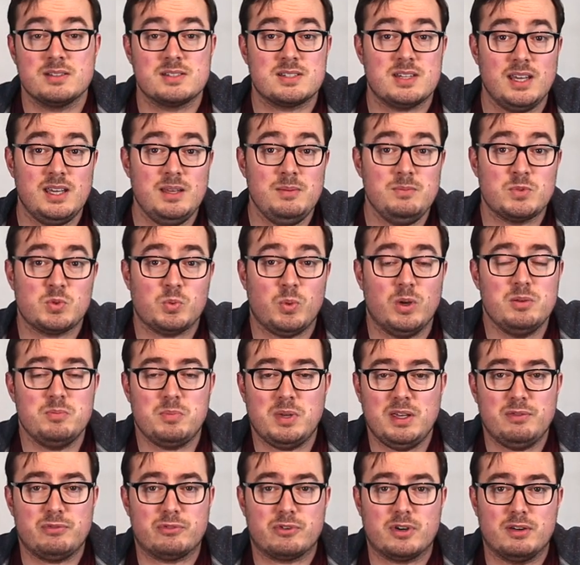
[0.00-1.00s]
Teams
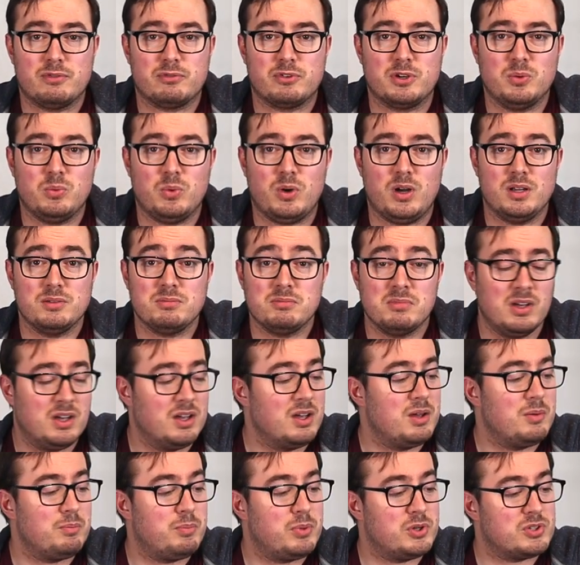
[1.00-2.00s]
won't be for everyone,
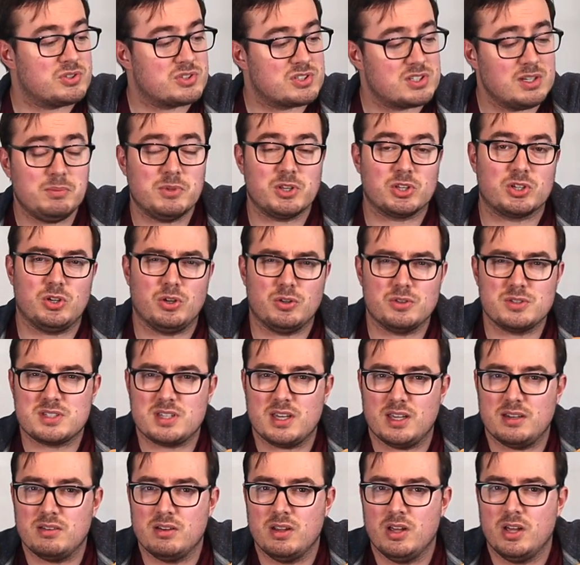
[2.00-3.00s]
but some of the
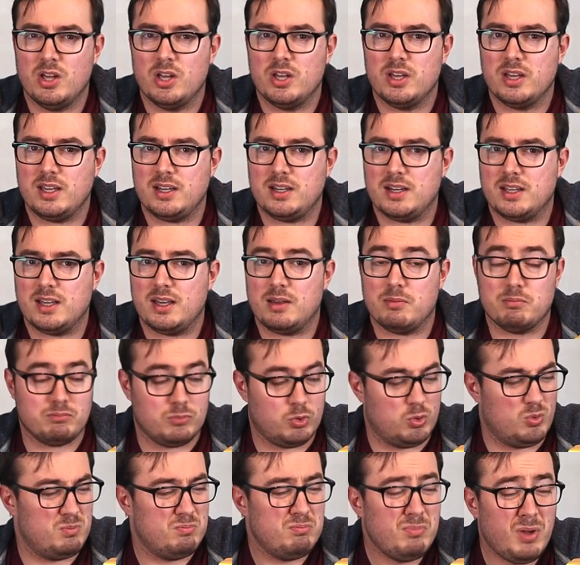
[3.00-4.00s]
content in here,
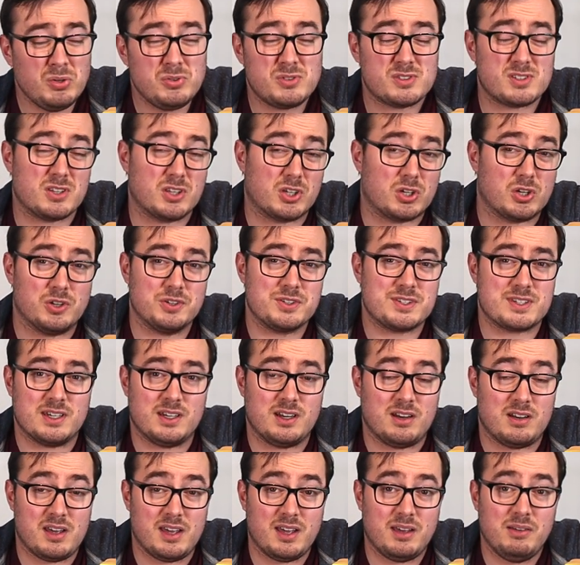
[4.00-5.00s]
or most of the
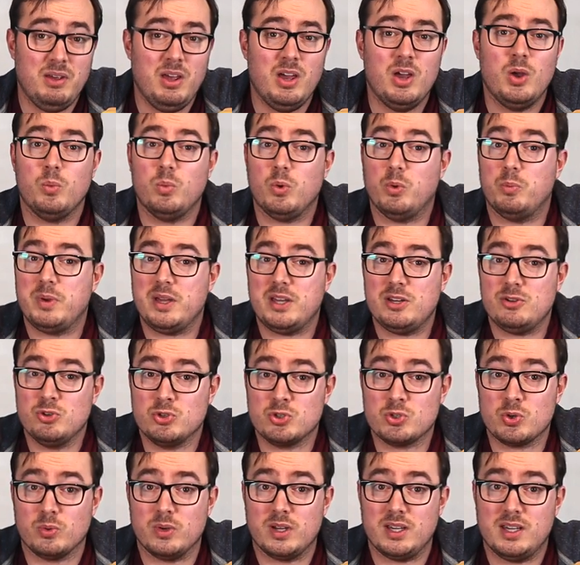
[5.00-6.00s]
content in here, will be
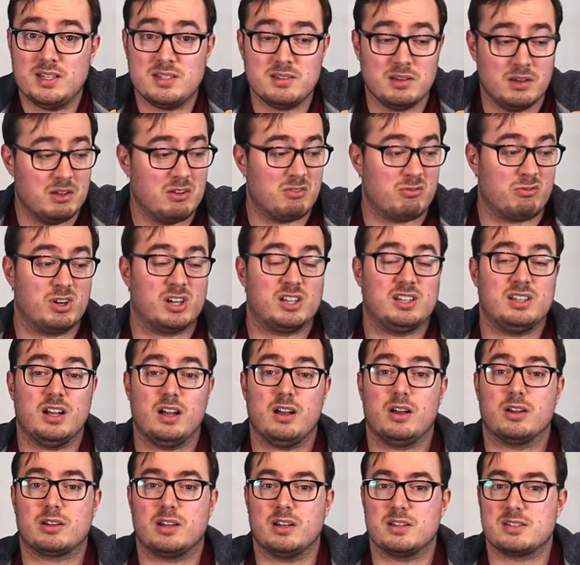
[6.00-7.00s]
enjoyed
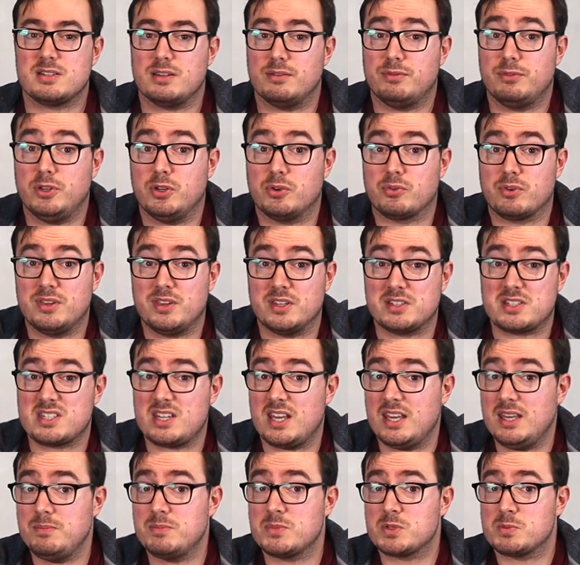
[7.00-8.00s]
regardless if you're in the
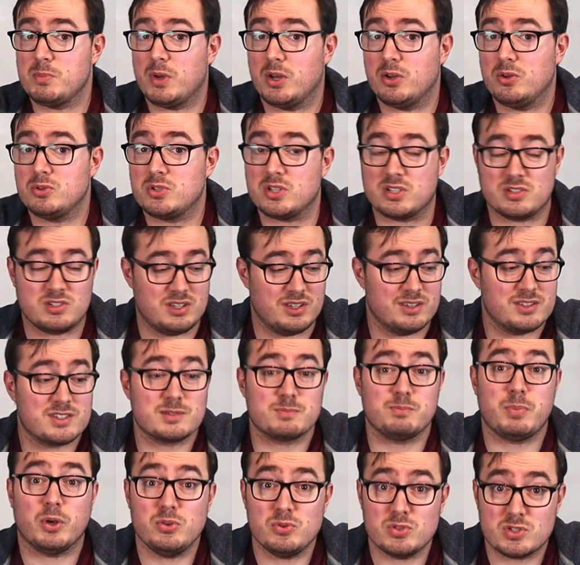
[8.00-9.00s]
teams mode as it's
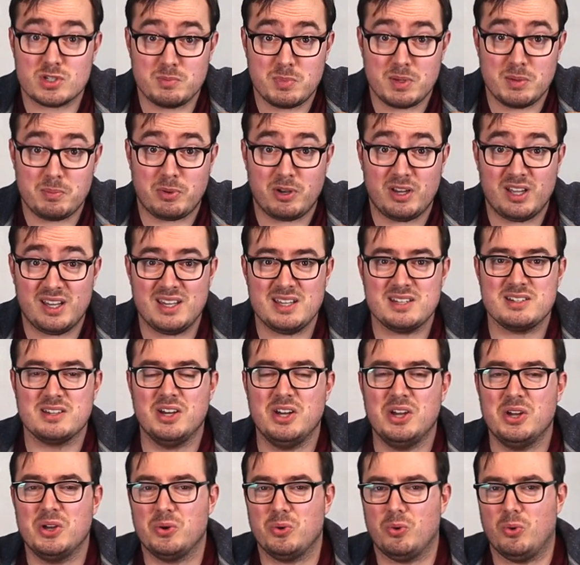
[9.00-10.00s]
supposed to be played
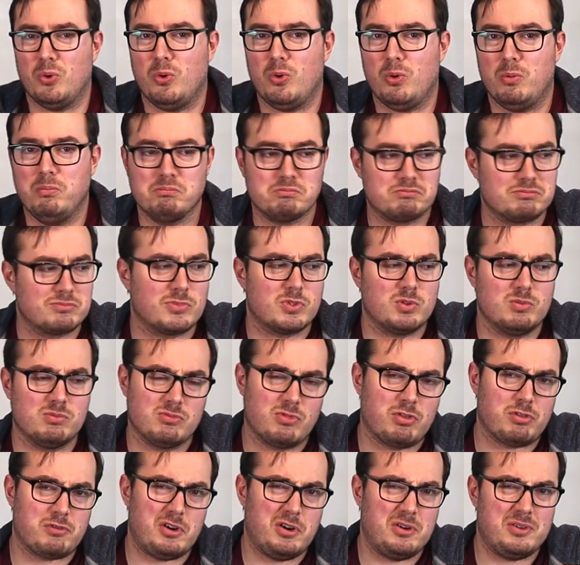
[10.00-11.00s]
or
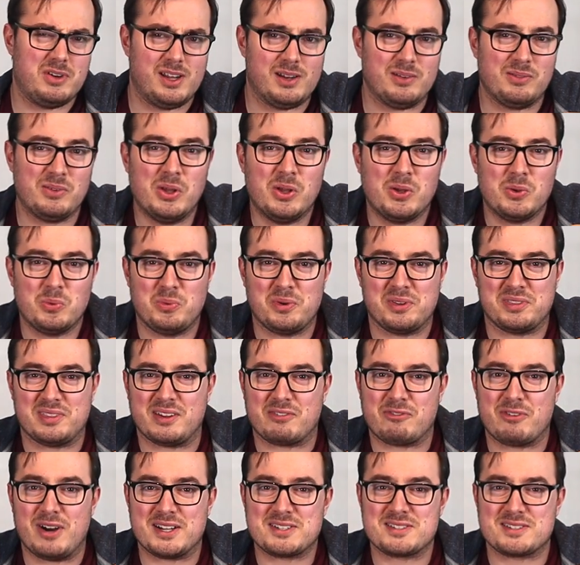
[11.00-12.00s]
thrown in with
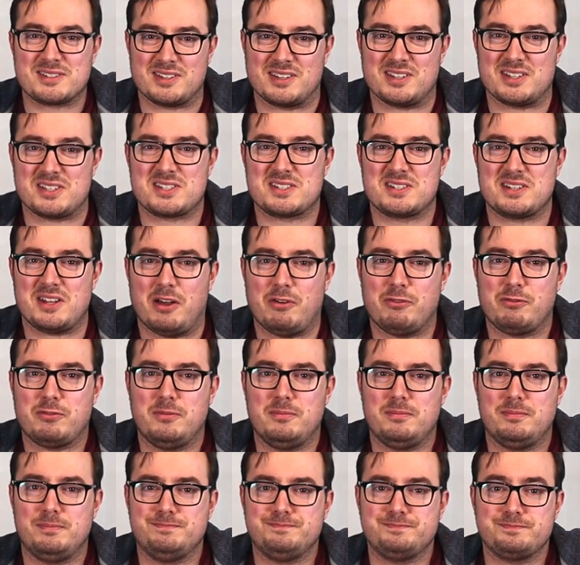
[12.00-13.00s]
the rest of the stuff.